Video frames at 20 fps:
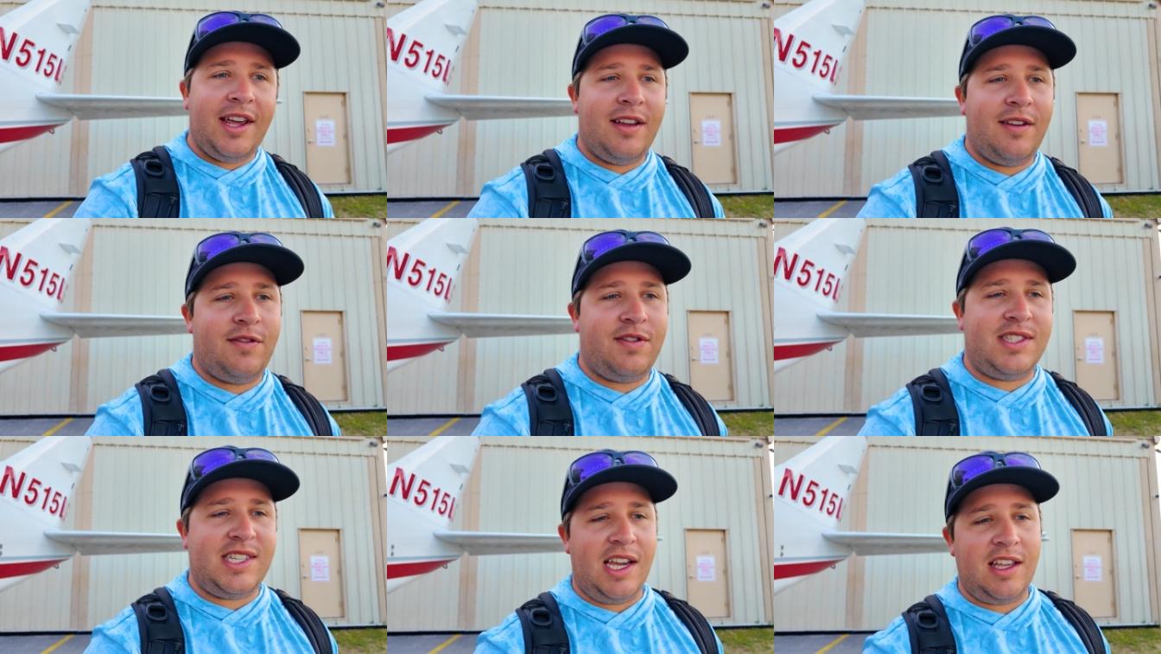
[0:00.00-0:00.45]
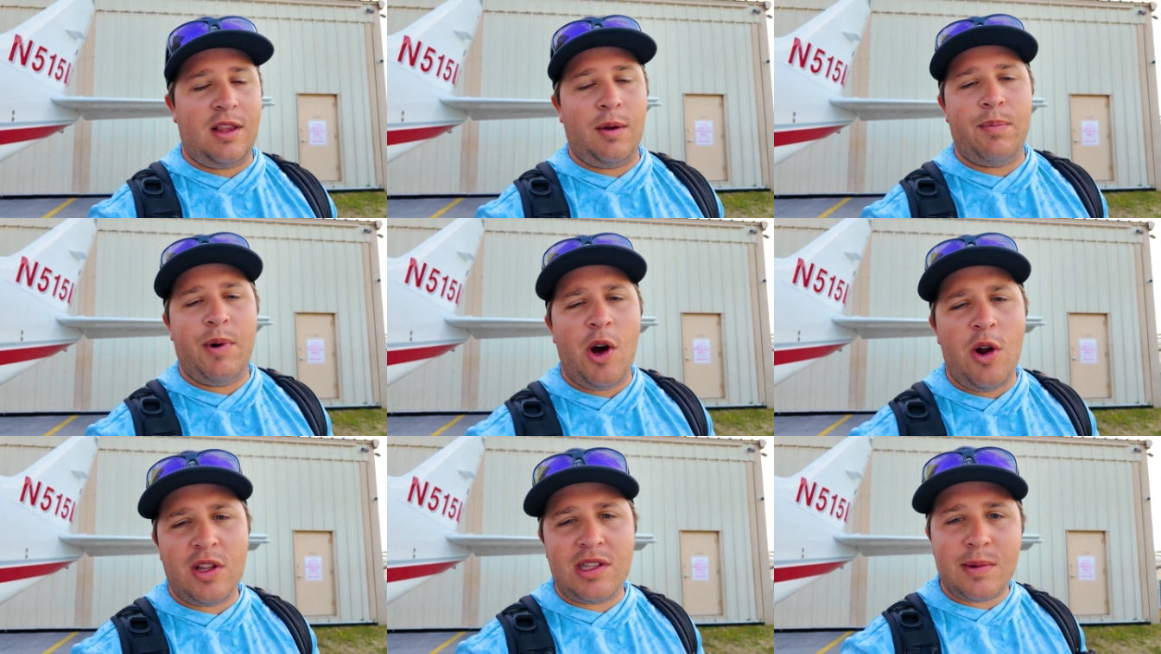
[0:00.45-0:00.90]
If you take the
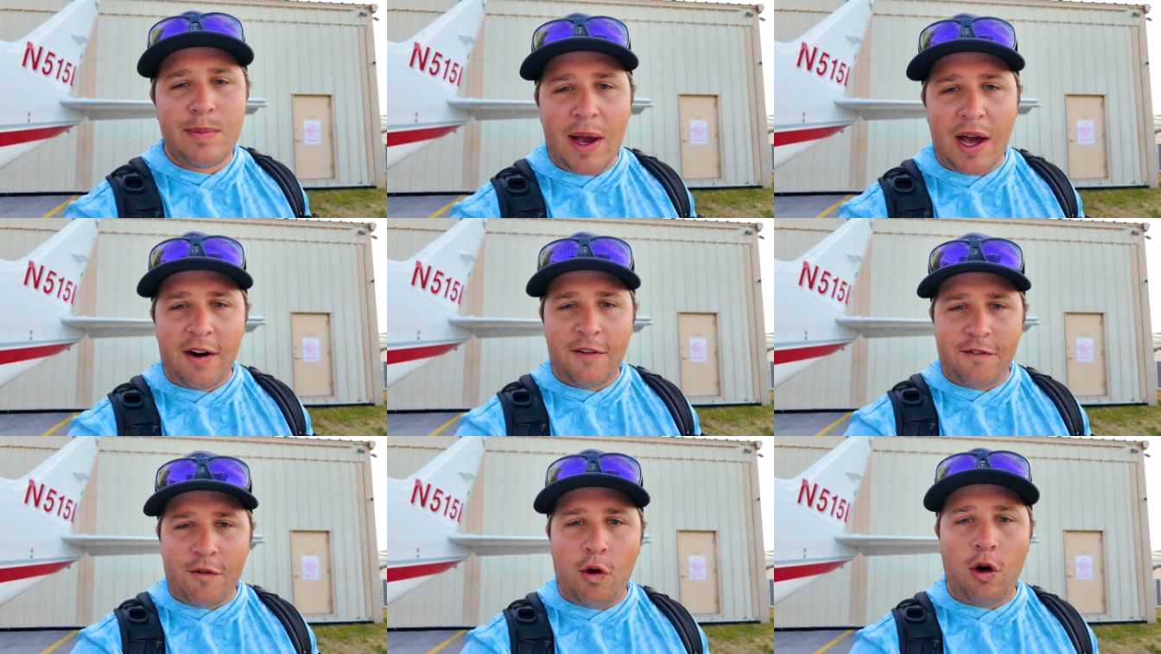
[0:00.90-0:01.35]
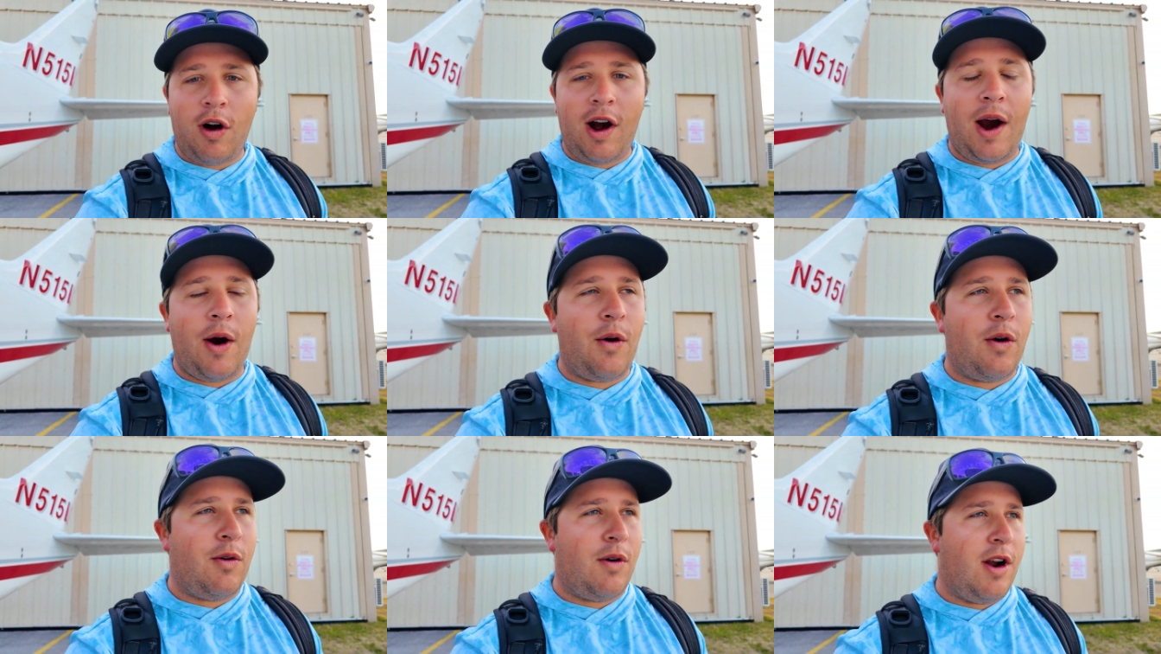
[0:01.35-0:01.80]
boat, it's about a
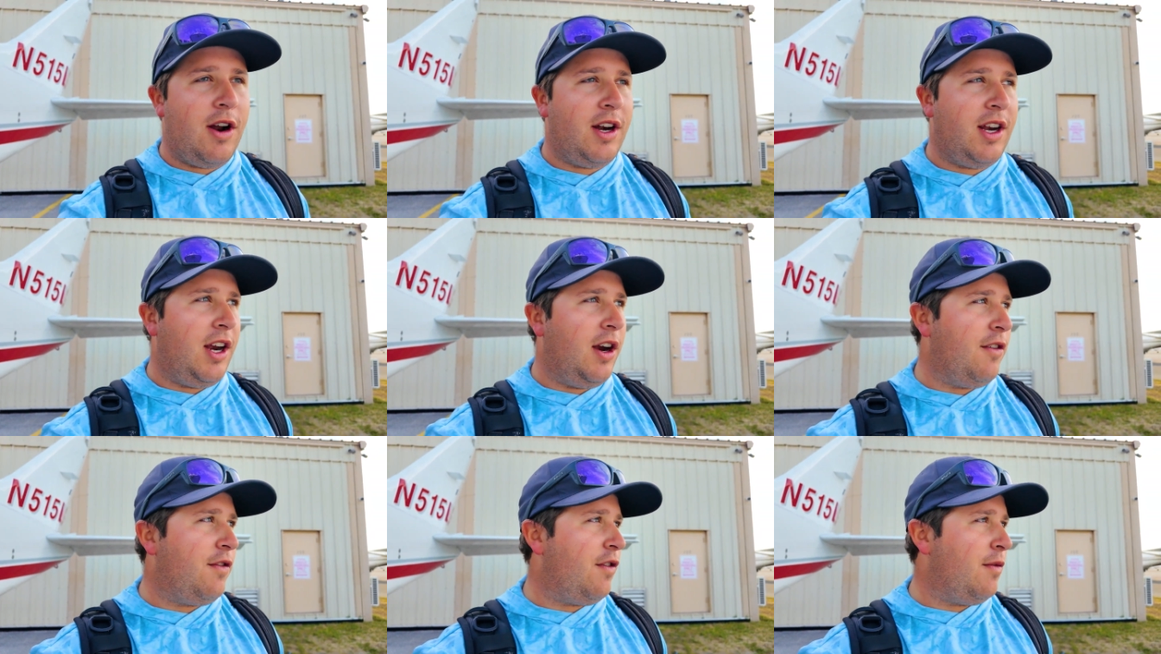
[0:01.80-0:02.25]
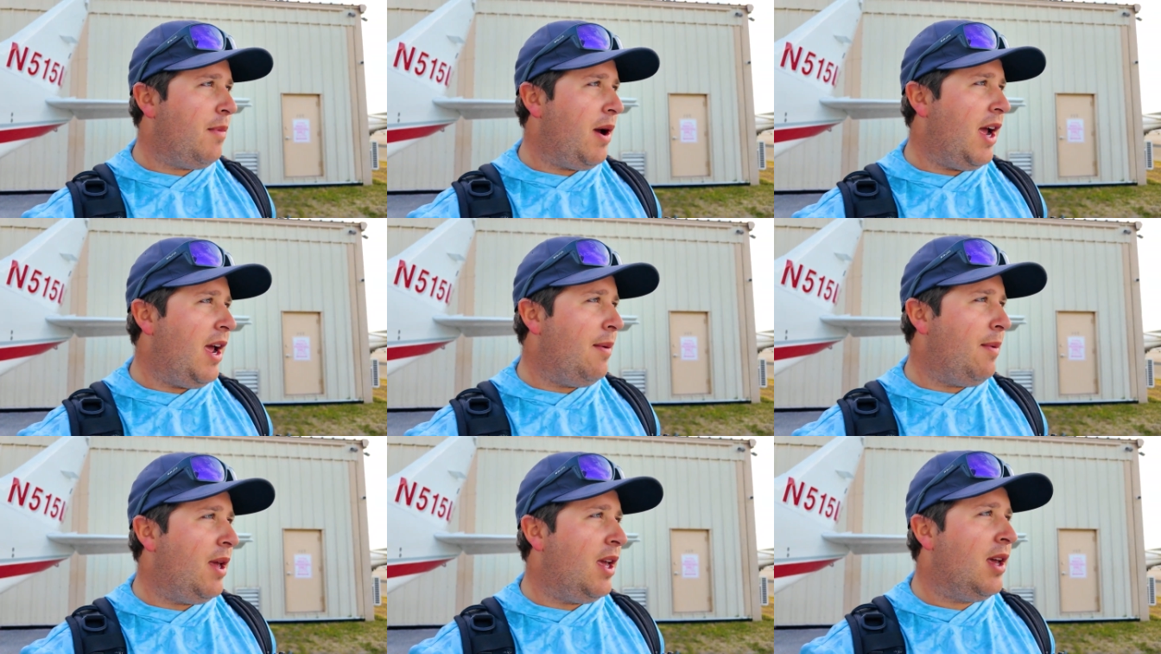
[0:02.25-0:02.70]
4-hour run here from
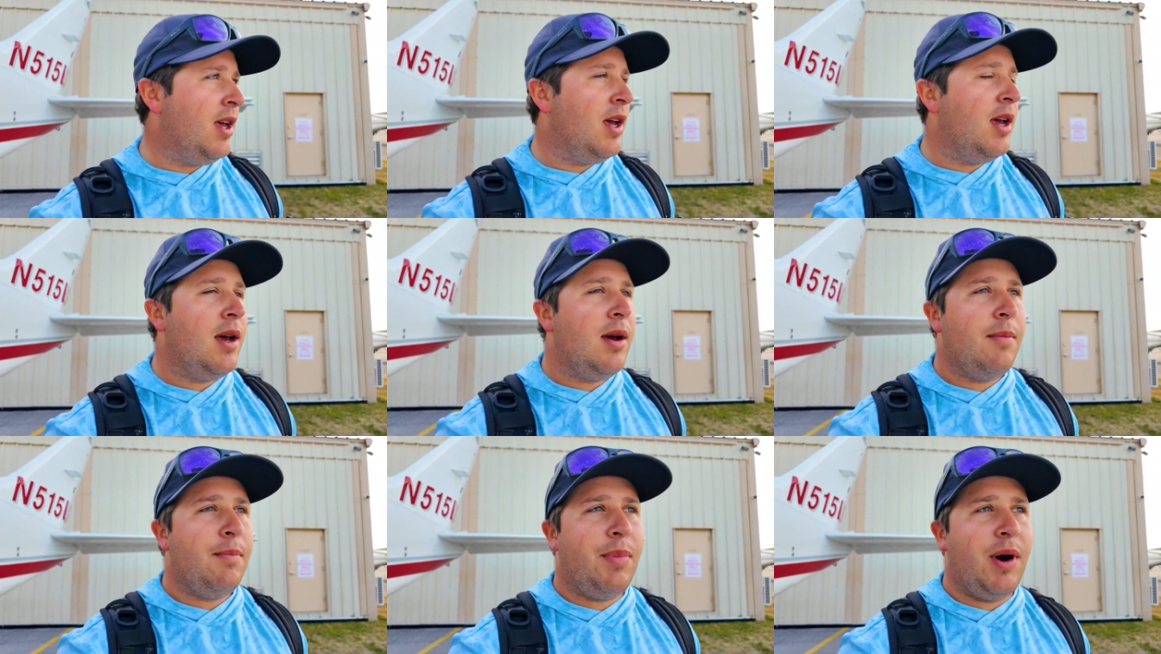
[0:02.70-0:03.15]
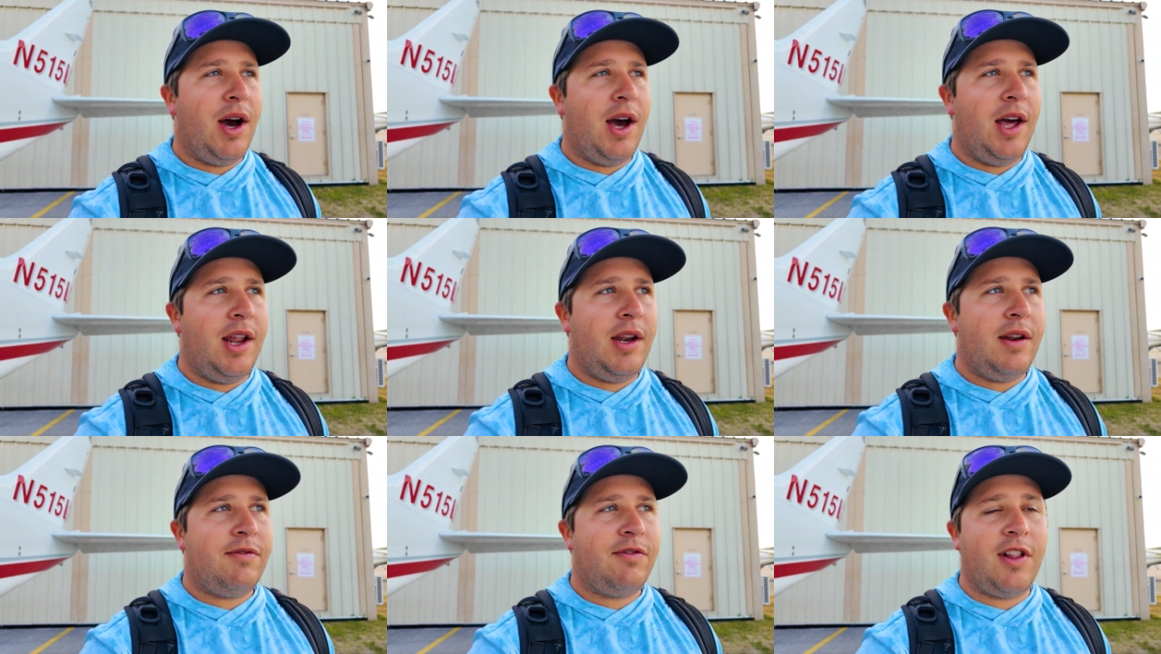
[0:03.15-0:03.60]
Miami,
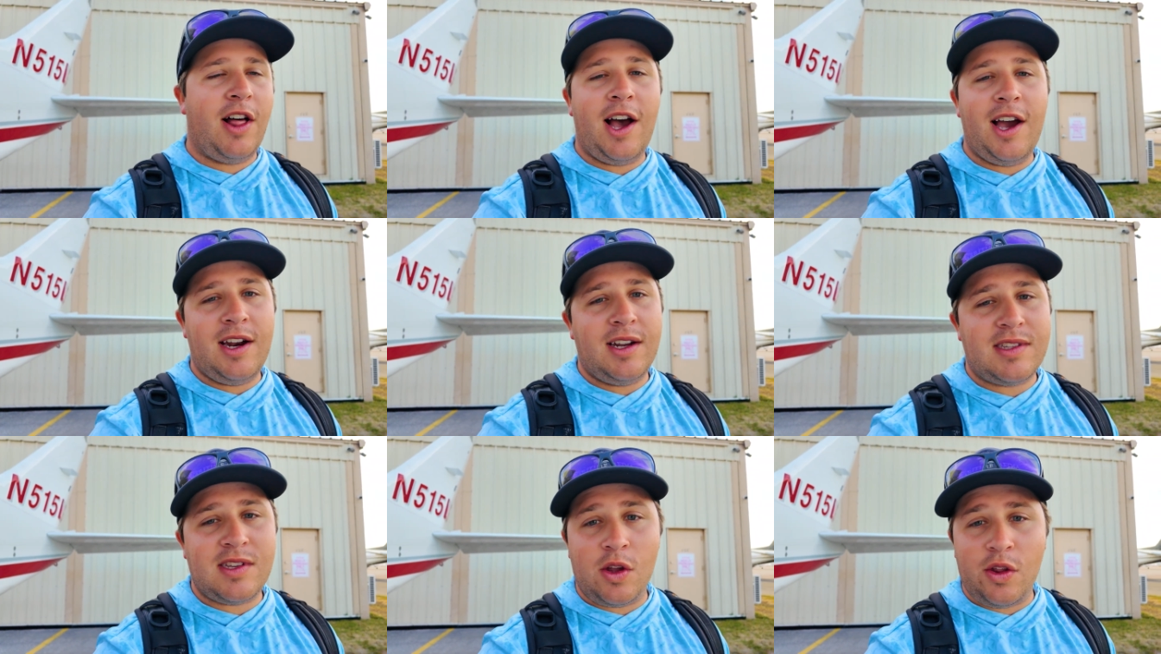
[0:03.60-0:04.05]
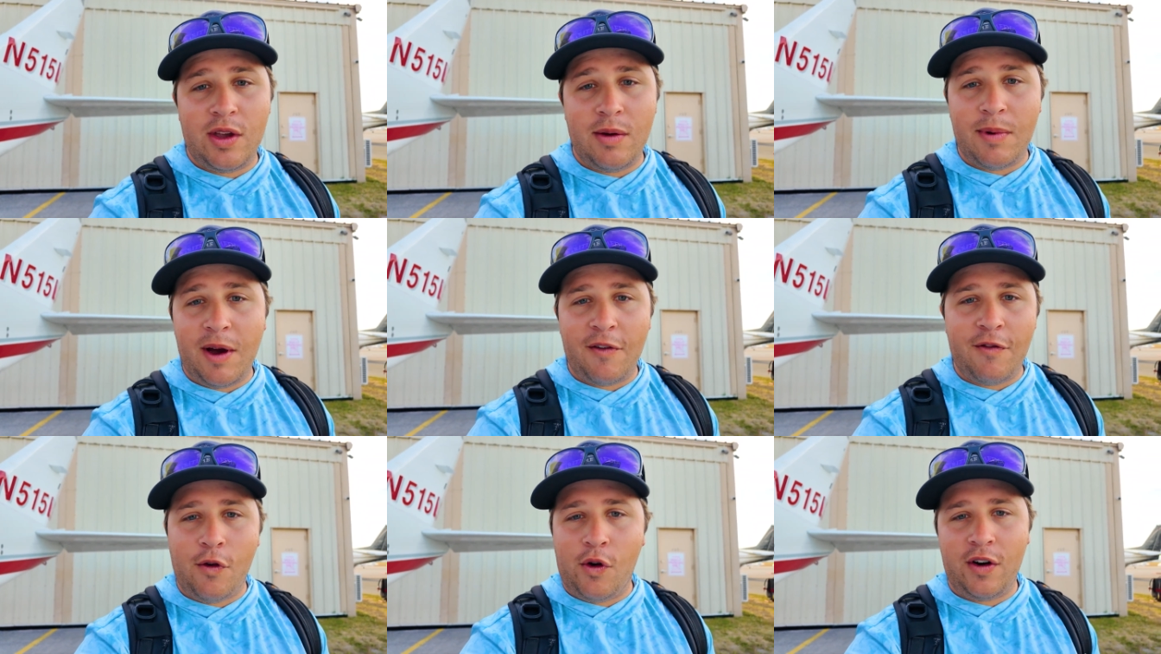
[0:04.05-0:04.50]
but flying, it's only
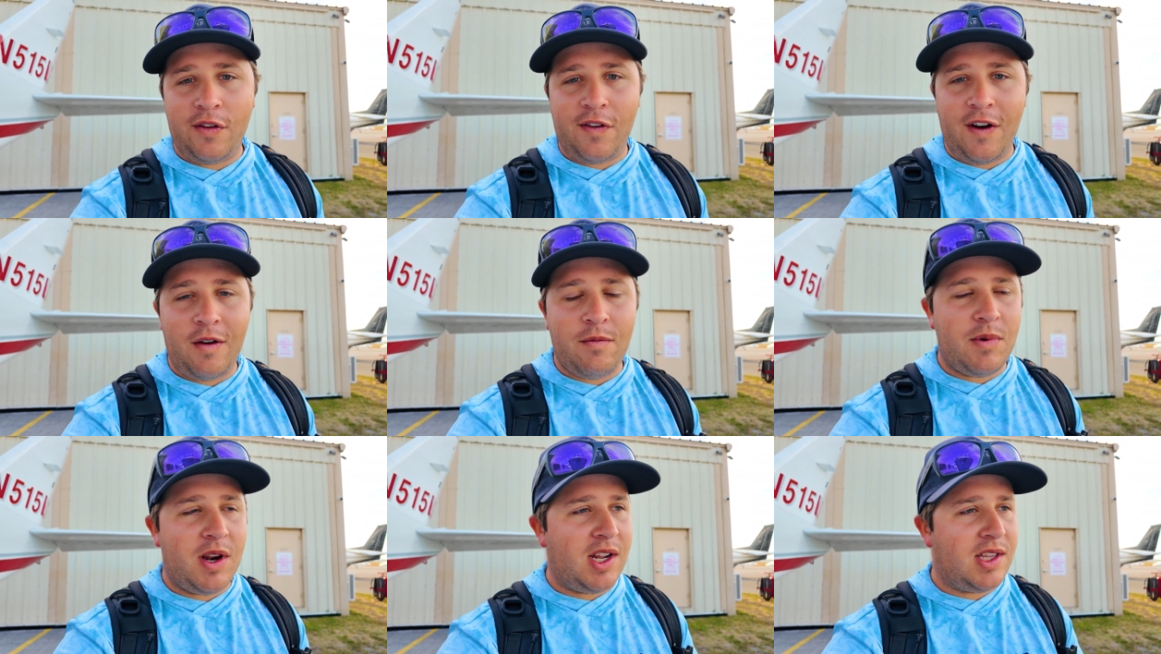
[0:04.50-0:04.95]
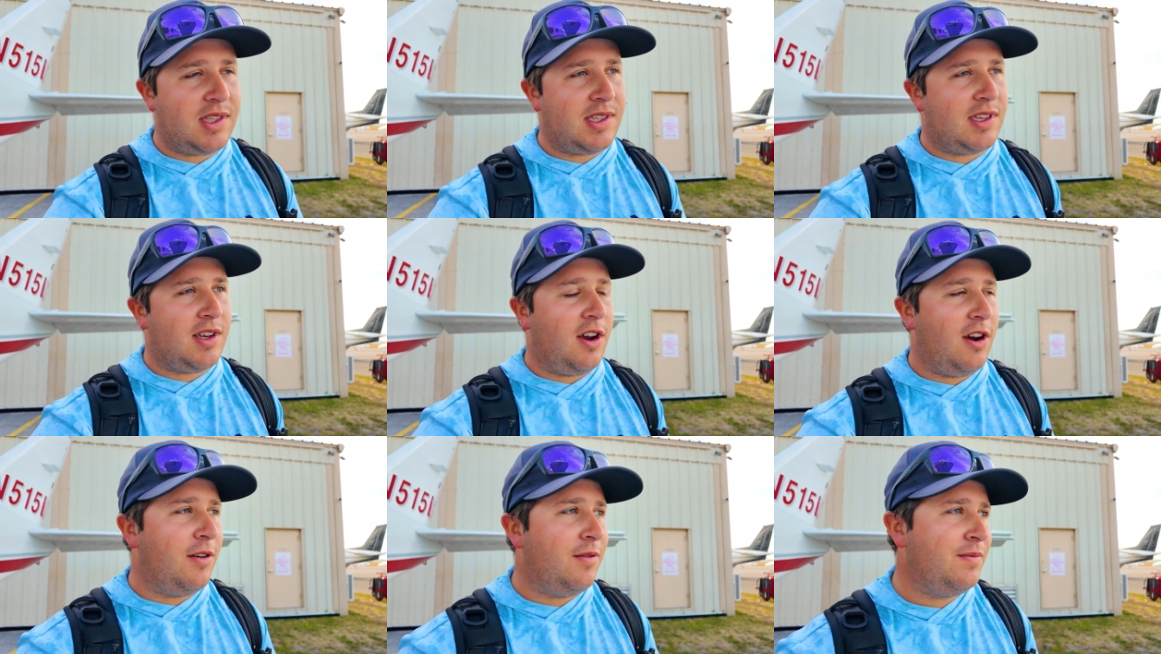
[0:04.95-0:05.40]
about 45 minutes,
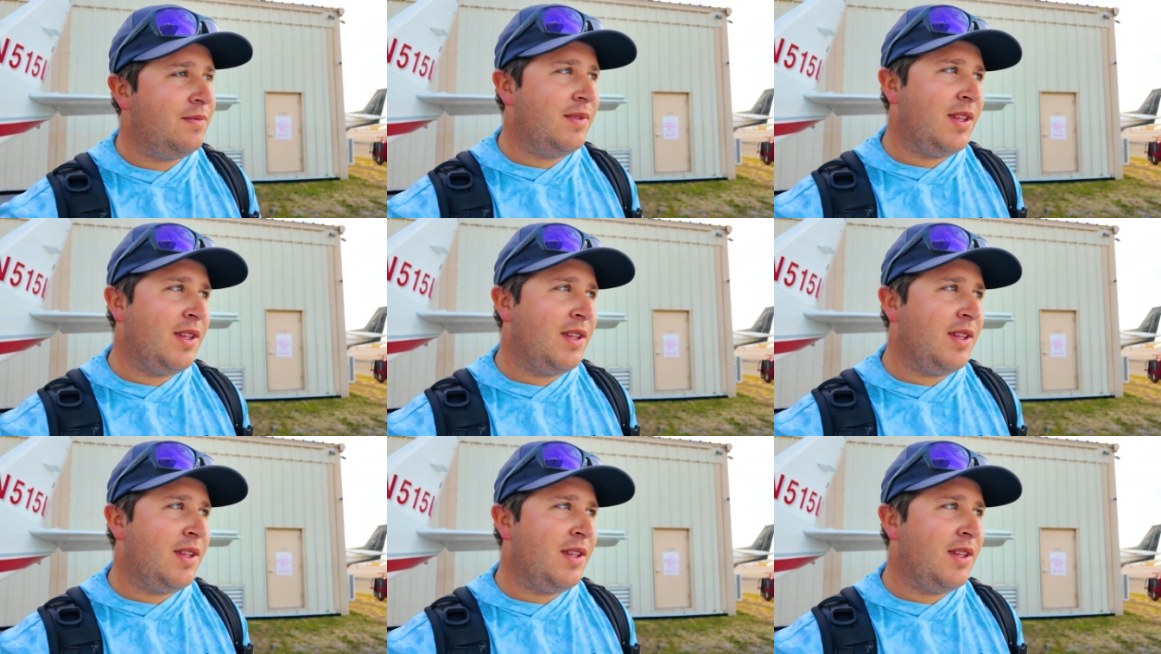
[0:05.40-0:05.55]
so